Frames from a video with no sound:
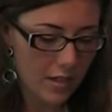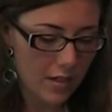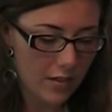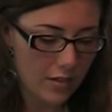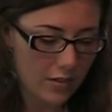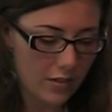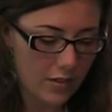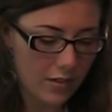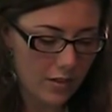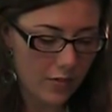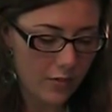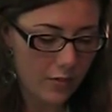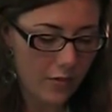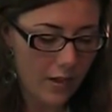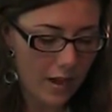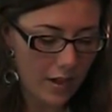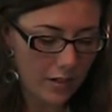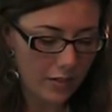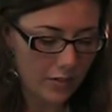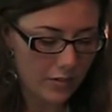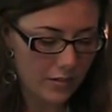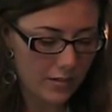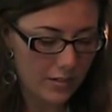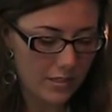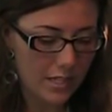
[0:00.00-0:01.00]
the
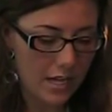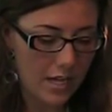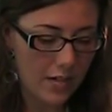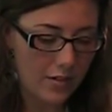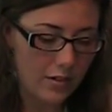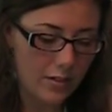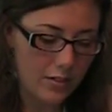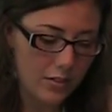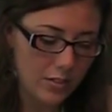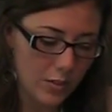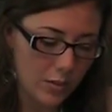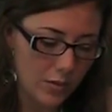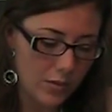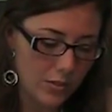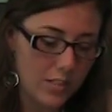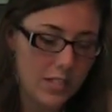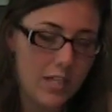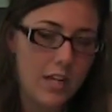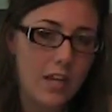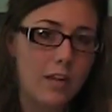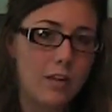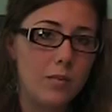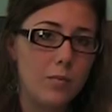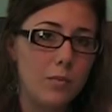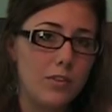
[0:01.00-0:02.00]
factors that are
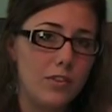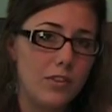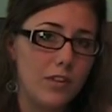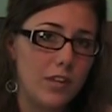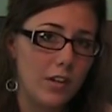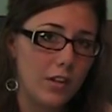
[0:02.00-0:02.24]
associated with the